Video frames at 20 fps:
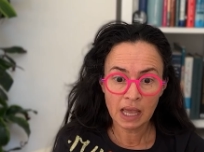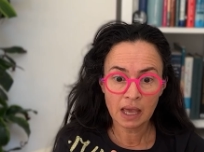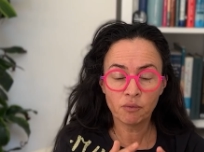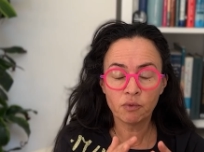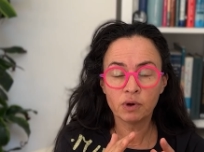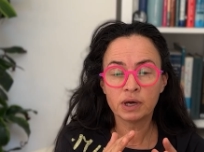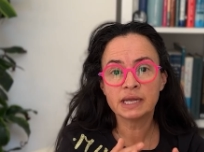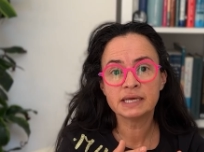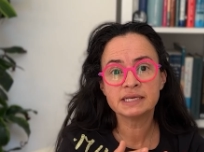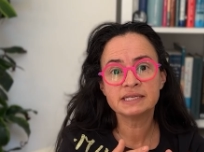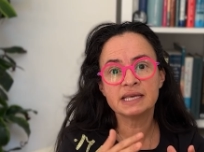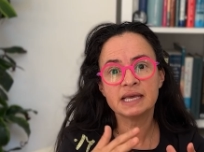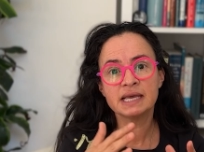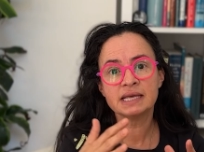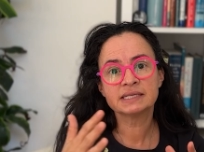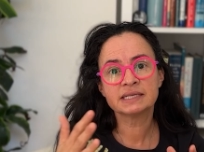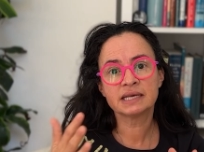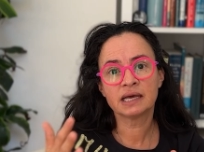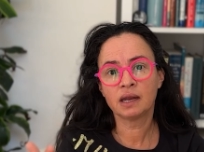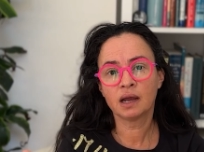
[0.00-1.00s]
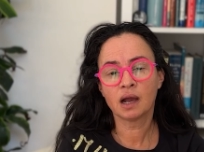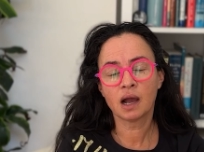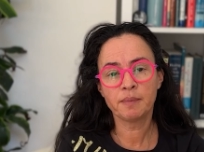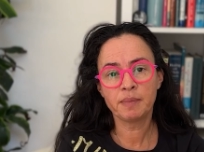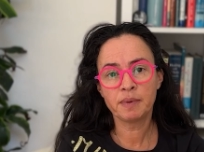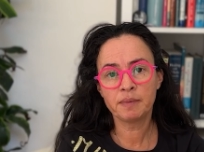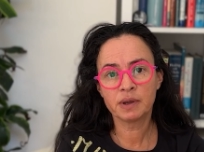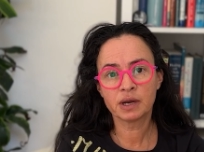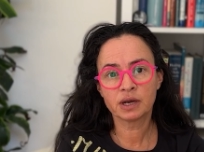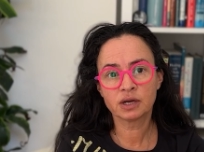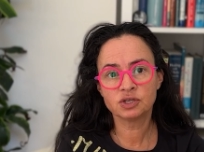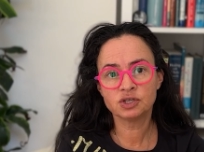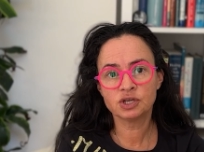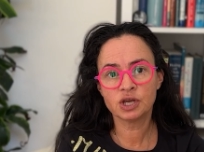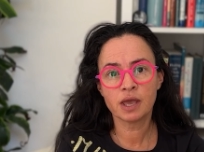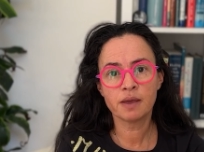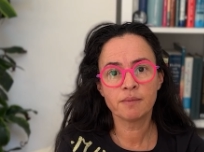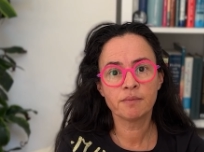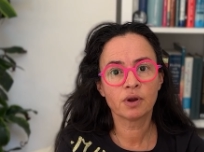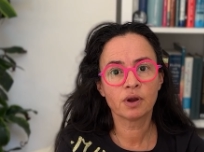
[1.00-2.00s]
And when I say inside a hyperbaric
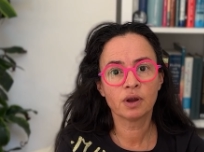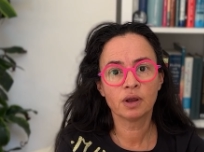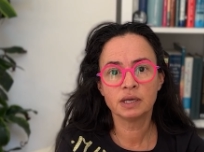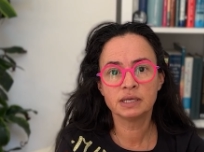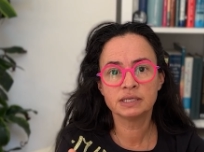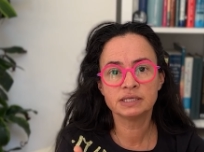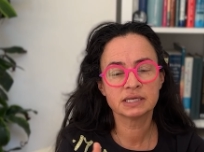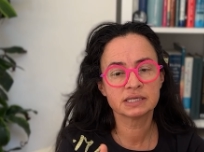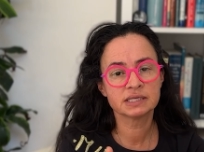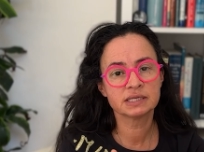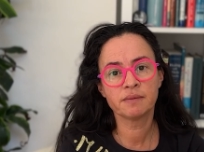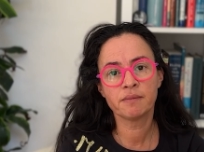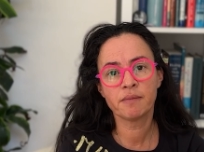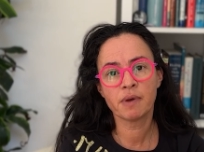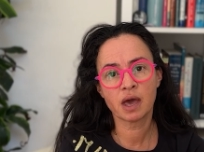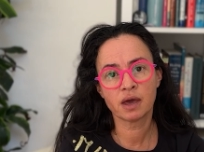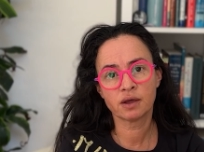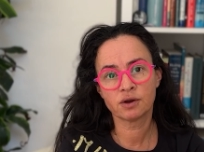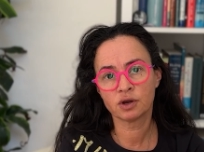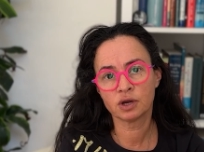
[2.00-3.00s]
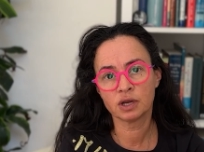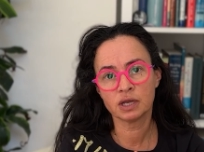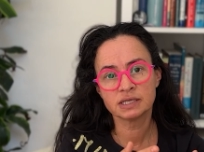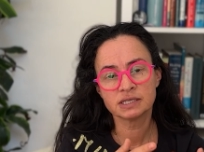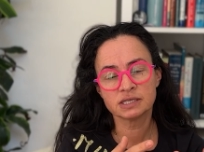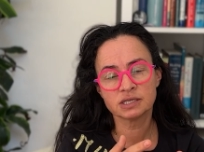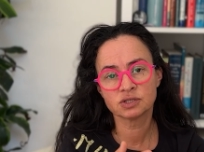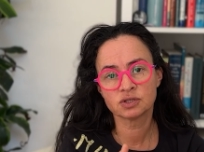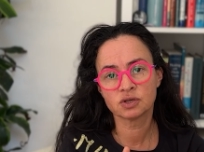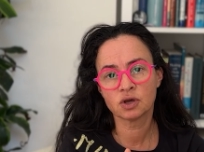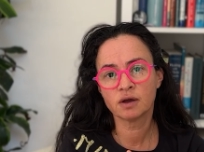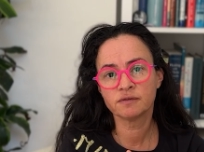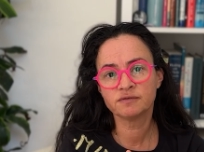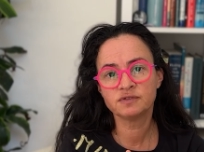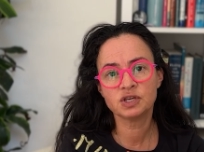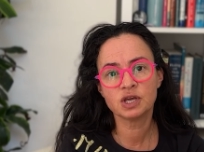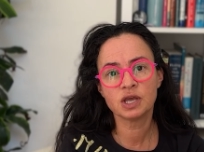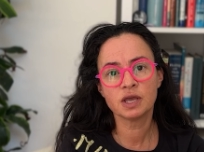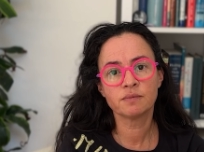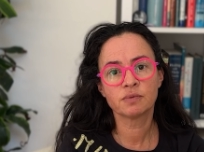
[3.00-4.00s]
chamber, it doesn't matter. It's a
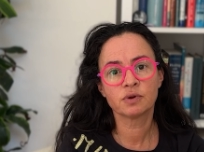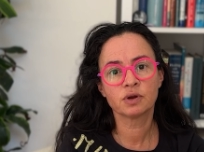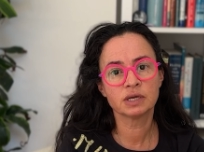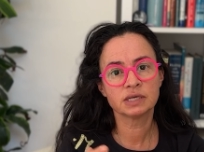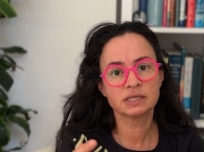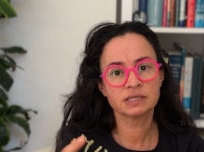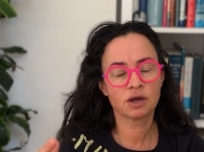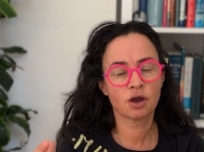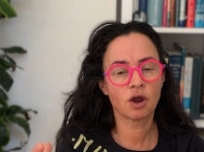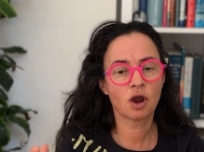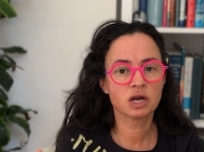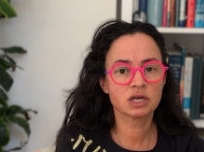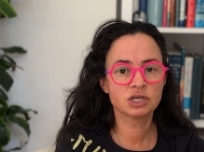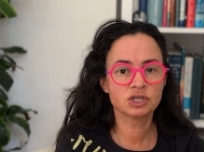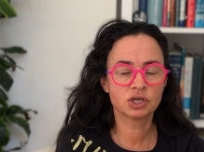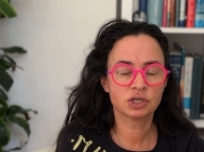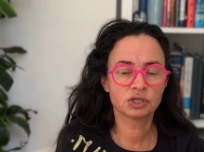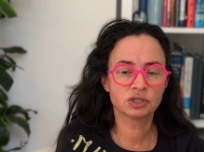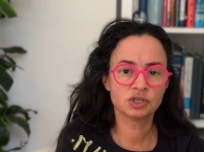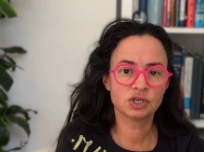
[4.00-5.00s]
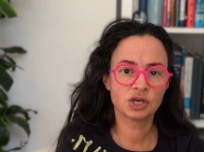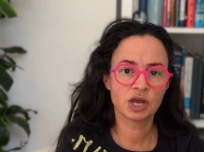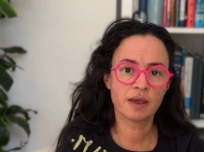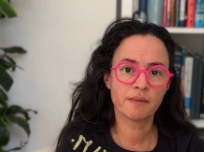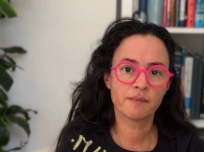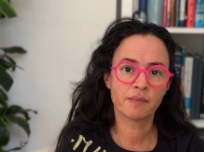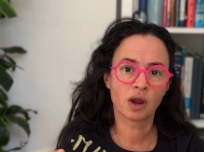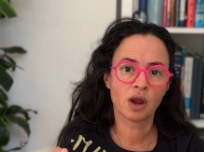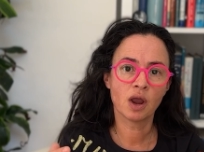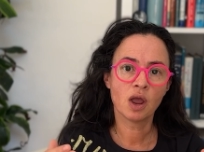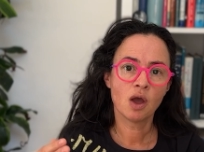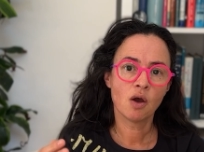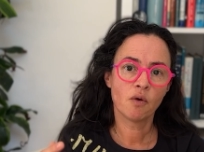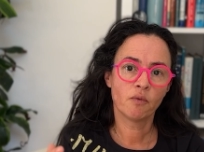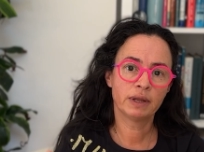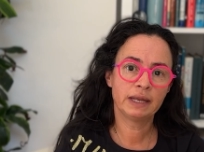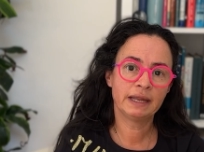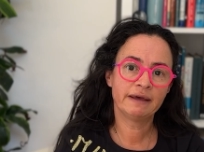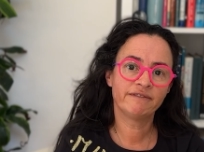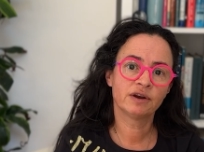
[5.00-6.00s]
soft chamber, it's a hard shell chamber.
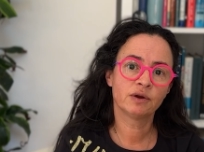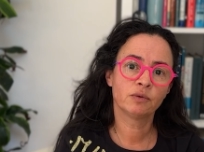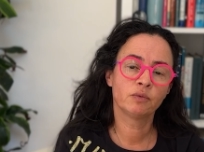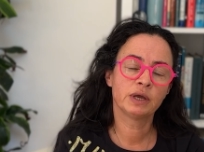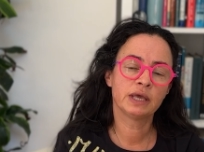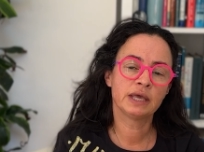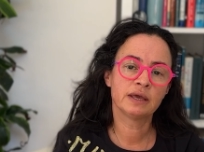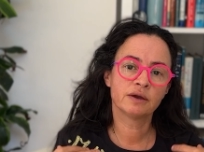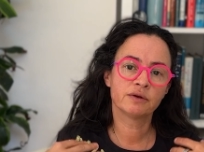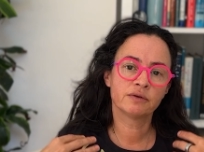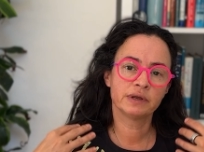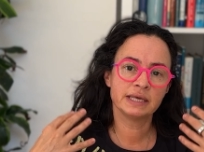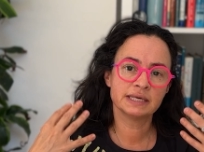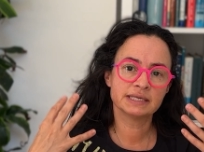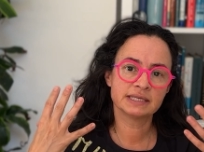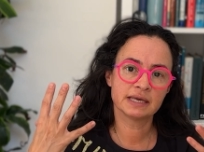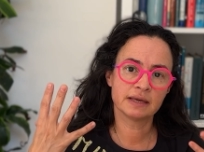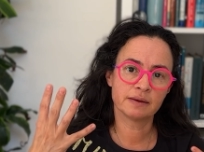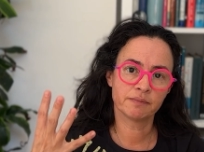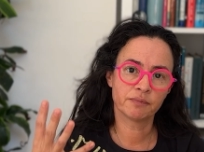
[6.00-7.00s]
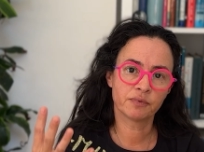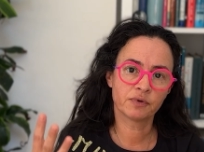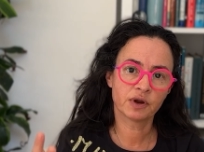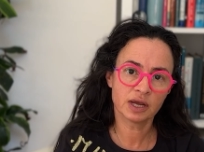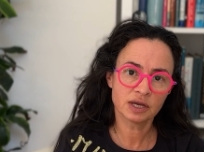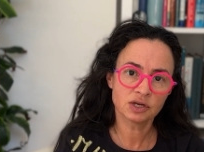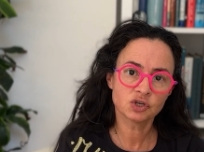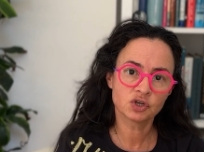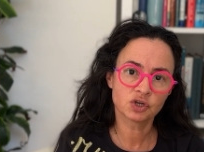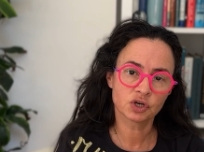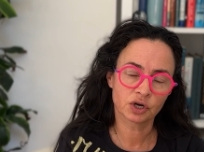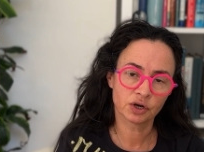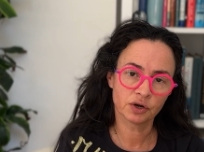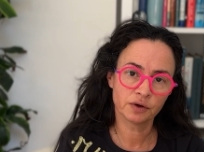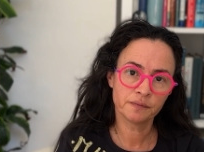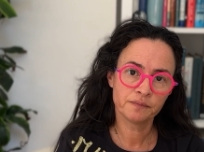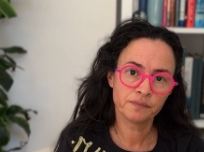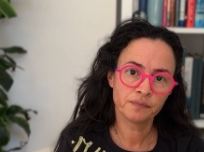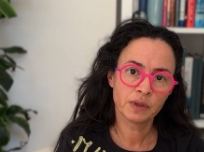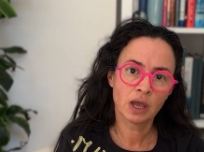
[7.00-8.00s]
Whenever we're increasing
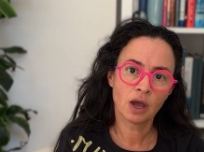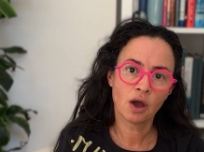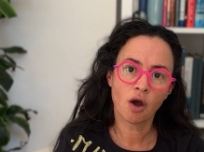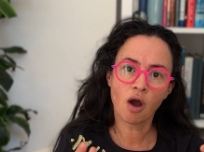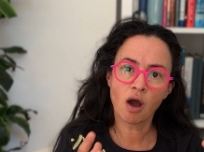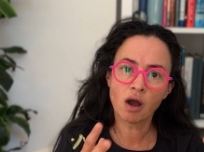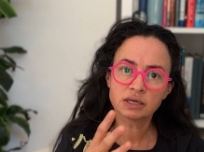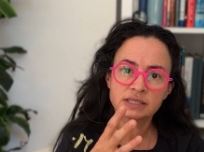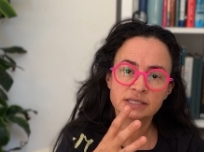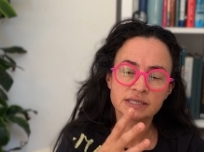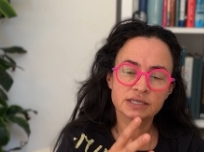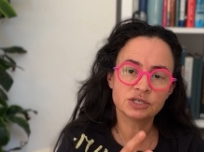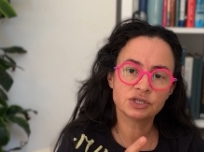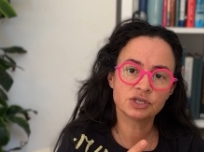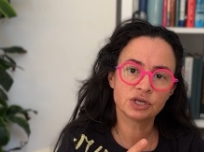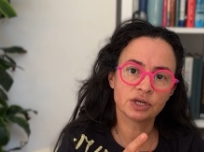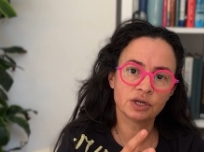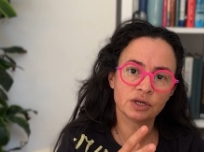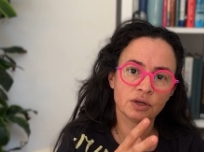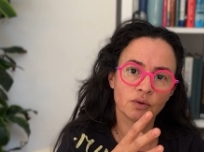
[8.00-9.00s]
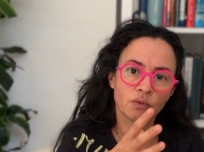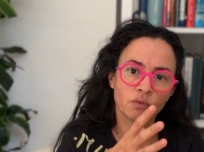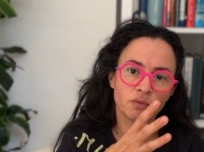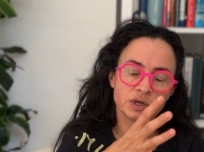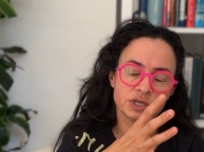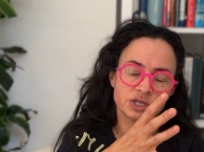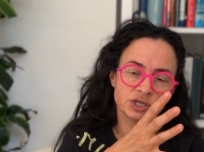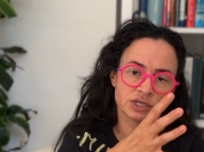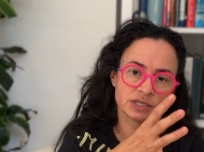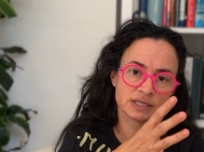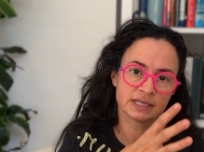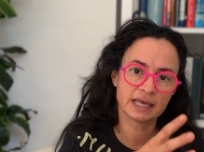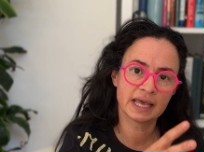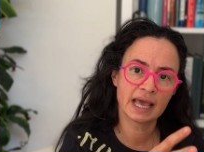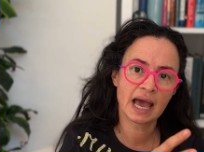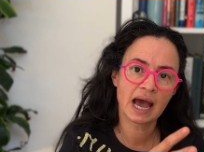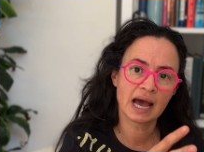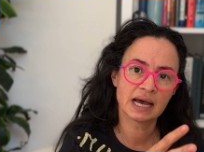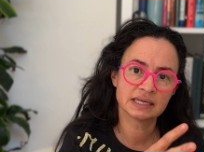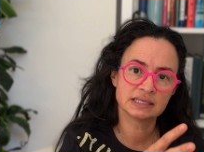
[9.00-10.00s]
pressure, oxygen, which is
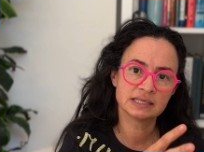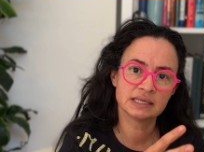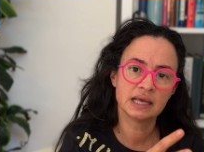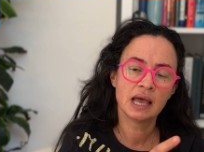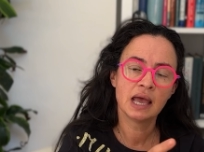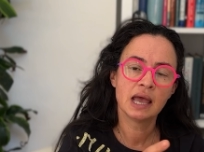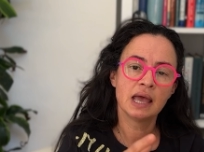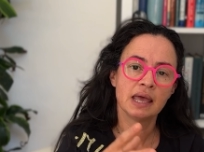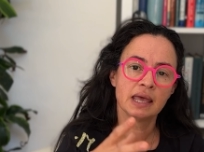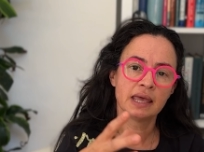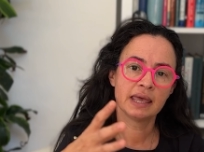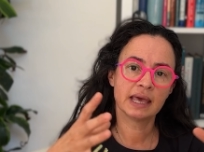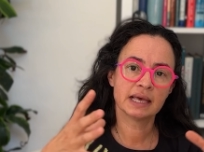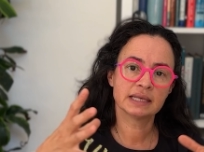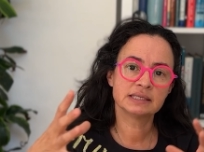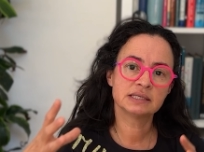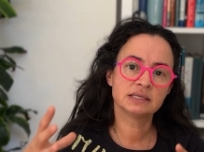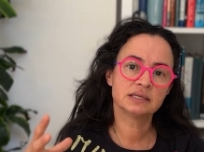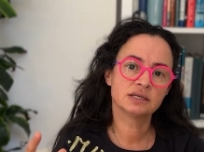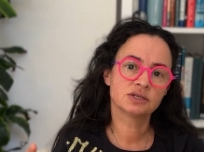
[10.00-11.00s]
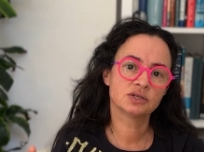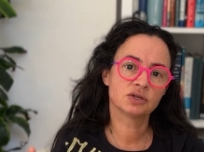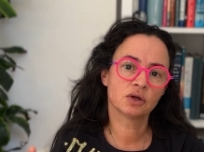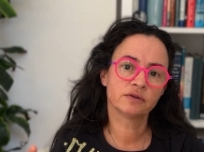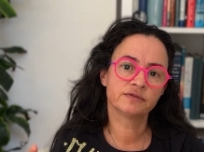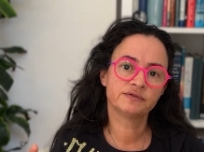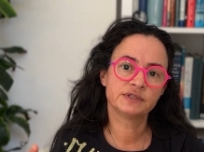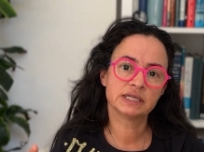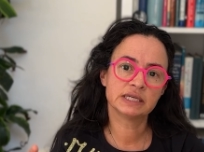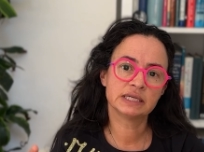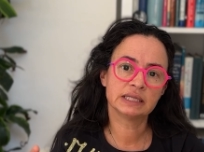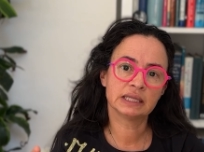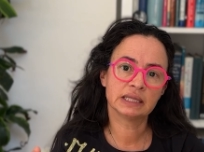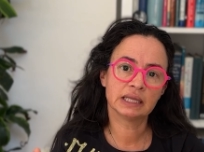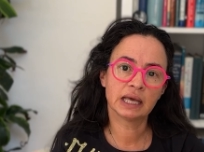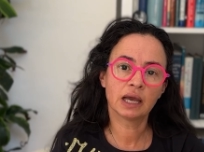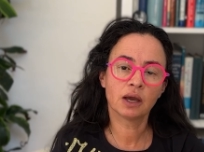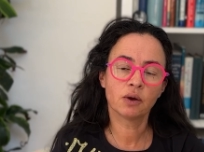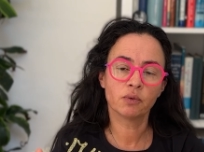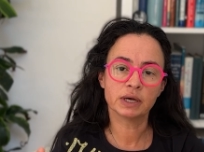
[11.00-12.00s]
gas, gets dissolved in
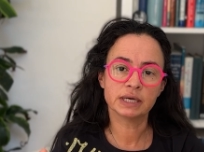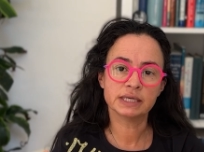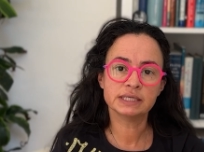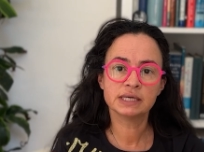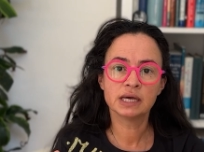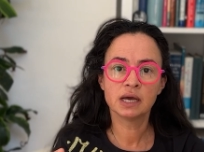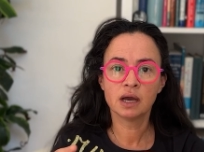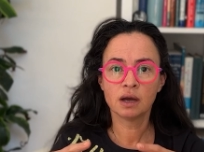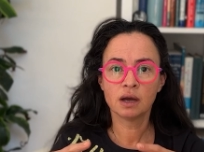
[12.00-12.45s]
liquid,